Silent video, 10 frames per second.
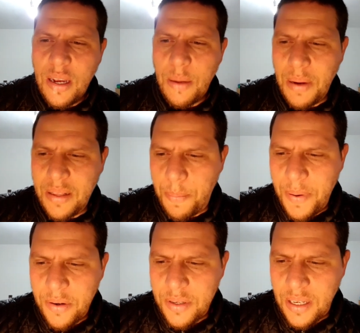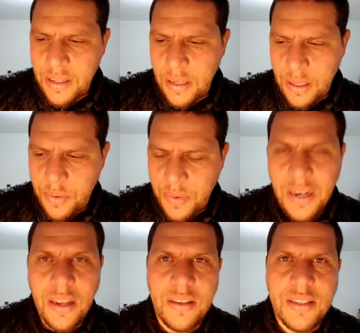But a person that
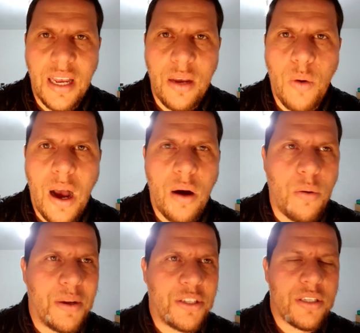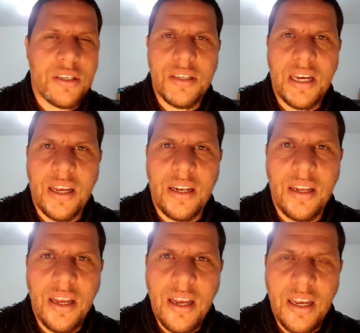really say, wow, but just a second,
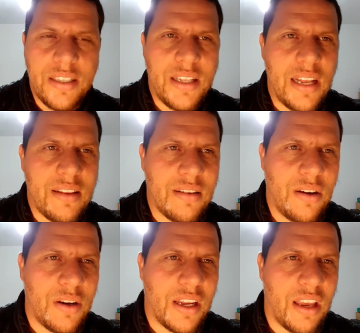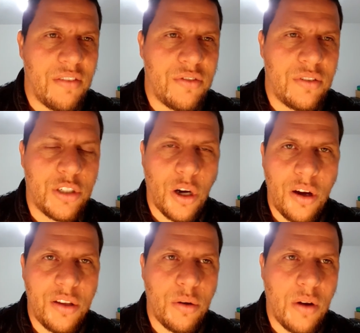is that gonna give
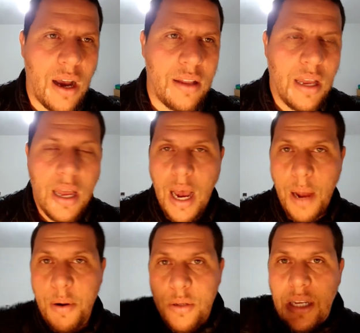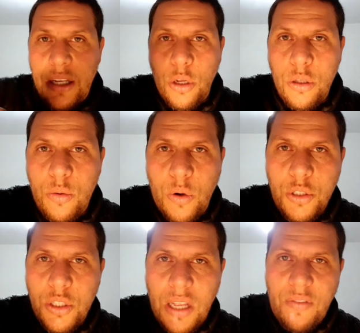joy to God? I'm not saying don't
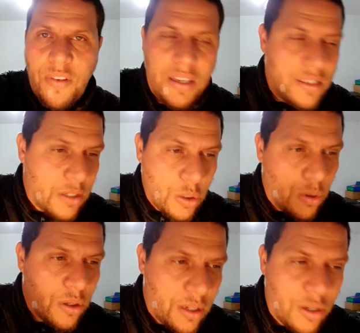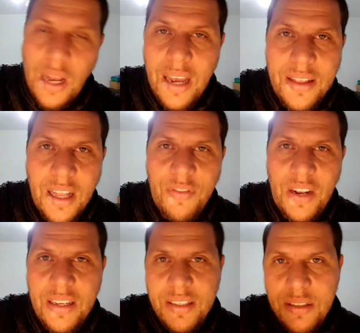watch Netflix. You want you like
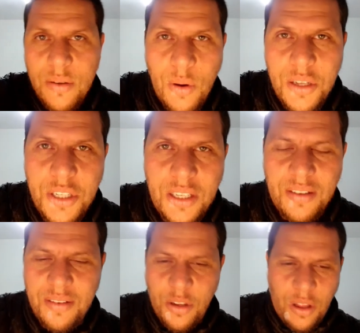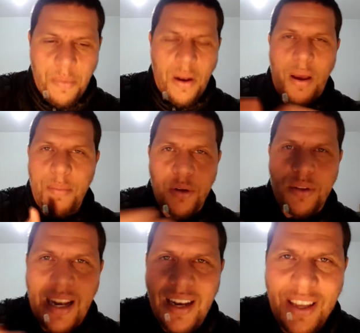Netflix? Watch it. I'm not
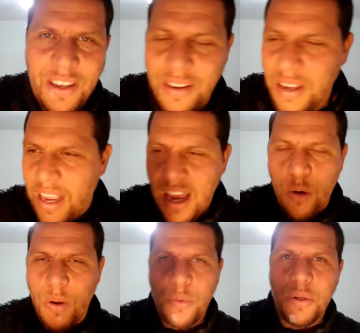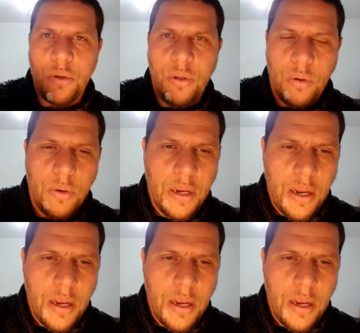telling you, anyone what to do.